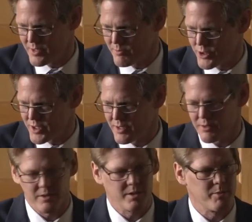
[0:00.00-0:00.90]
in
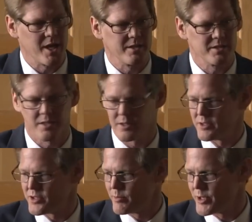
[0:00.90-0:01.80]
particularly balancing the
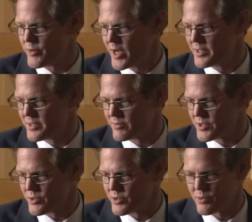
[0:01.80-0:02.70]
legitimate rights of
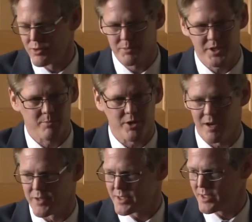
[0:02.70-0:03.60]
social groups and
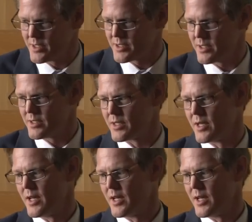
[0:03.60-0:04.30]
private citizens.